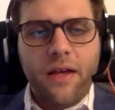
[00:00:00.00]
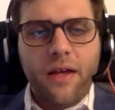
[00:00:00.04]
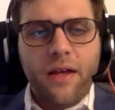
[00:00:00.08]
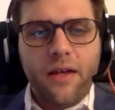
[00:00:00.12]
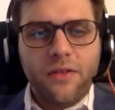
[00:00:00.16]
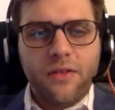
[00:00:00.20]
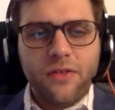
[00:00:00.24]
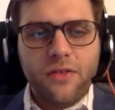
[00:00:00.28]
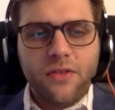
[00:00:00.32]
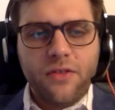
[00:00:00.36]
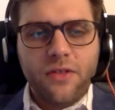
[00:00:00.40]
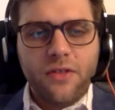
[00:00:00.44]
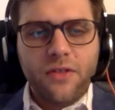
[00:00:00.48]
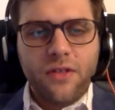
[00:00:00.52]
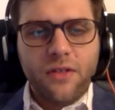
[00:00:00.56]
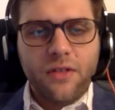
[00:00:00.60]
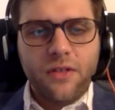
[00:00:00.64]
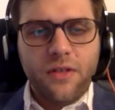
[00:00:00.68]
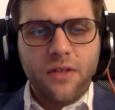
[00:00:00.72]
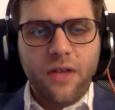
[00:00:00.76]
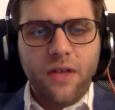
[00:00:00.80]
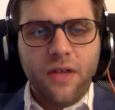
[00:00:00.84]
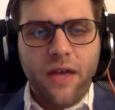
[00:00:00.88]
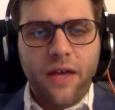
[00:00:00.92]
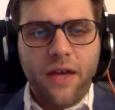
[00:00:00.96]
Just
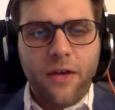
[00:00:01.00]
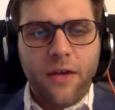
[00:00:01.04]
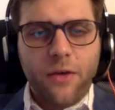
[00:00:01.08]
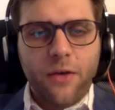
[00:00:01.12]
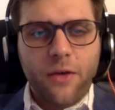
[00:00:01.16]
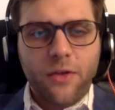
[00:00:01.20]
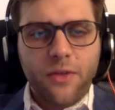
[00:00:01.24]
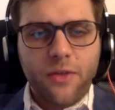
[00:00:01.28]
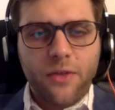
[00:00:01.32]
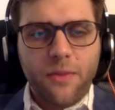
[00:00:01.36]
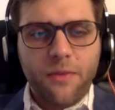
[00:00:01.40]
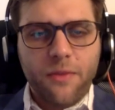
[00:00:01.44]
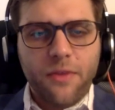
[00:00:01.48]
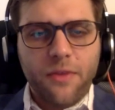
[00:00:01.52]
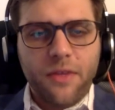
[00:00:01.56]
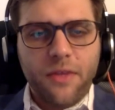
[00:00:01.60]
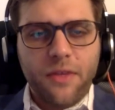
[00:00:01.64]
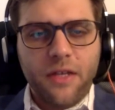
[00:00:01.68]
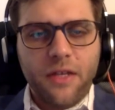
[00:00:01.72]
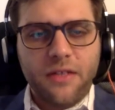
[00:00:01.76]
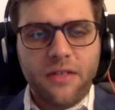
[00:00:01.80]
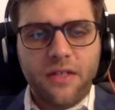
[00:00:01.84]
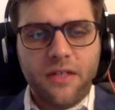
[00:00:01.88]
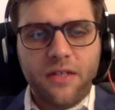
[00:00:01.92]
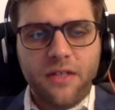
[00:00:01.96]
to echo some of the
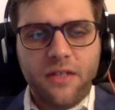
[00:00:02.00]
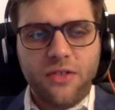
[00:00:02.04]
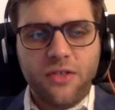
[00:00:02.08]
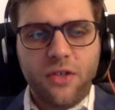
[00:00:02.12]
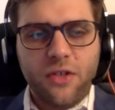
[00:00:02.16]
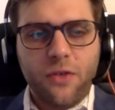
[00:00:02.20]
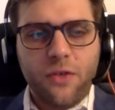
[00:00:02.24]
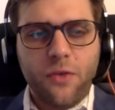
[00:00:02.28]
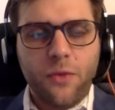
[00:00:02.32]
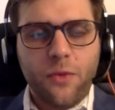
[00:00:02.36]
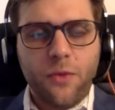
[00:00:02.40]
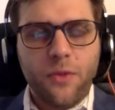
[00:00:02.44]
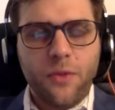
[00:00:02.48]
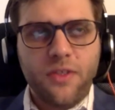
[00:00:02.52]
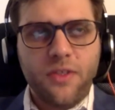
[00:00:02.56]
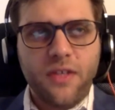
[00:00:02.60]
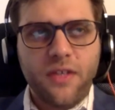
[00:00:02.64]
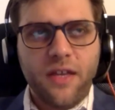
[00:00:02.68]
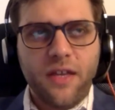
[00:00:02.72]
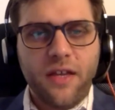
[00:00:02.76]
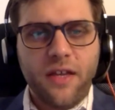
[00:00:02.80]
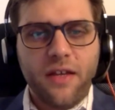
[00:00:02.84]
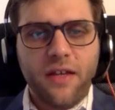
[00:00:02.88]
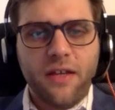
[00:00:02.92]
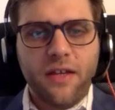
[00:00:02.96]
things that Jennefer was
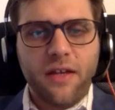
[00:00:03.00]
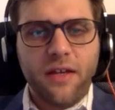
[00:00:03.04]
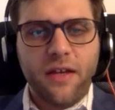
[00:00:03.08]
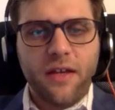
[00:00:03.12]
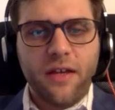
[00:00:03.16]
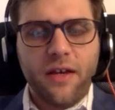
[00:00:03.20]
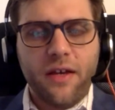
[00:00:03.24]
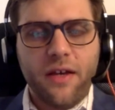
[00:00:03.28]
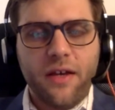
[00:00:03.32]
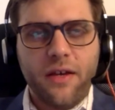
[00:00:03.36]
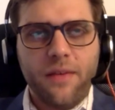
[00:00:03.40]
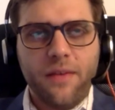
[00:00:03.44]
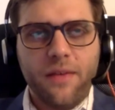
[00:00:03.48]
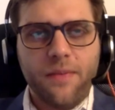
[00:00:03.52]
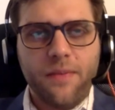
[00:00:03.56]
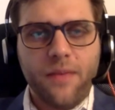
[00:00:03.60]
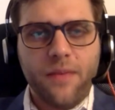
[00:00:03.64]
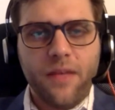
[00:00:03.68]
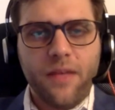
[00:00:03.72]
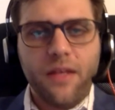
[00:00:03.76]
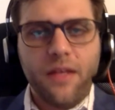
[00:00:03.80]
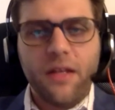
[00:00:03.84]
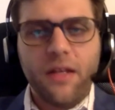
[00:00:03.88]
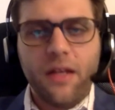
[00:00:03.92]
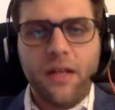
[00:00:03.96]
saying, and
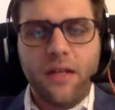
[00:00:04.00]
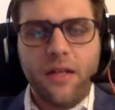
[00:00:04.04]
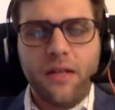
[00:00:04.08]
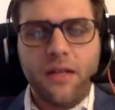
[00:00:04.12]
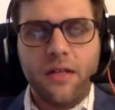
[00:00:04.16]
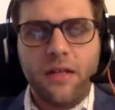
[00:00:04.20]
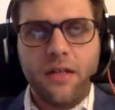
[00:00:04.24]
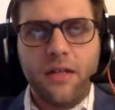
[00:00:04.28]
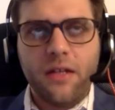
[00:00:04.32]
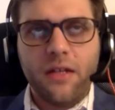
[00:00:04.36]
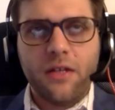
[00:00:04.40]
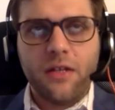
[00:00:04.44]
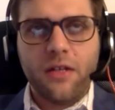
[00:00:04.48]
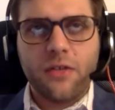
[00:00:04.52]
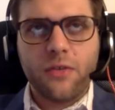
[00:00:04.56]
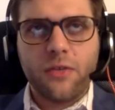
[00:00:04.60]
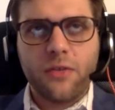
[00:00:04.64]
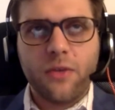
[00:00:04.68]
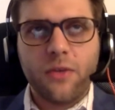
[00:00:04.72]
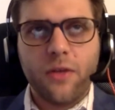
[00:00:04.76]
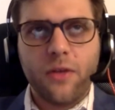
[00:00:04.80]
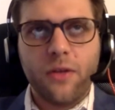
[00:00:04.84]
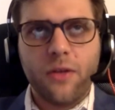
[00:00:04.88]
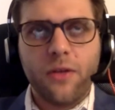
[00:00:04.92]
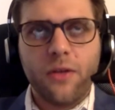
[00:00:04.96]
Anita as
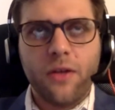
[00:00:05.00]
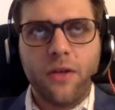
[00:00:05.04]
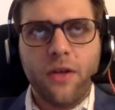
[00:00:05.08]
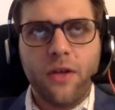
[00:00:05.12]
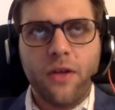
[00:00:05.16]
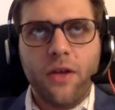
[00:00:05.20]
well.